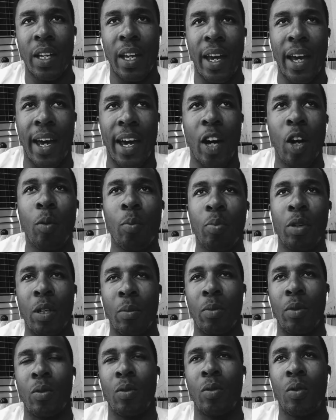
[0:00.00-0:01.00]
help
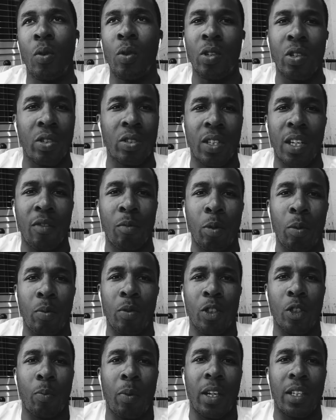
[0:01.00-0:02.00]
people or just give people
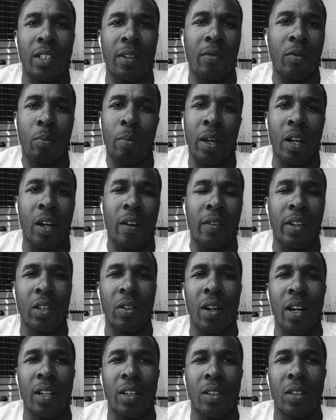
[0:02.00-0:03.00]
a space. If you may already
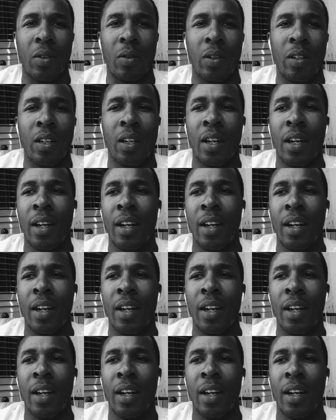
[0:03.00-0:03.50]
know how to do it,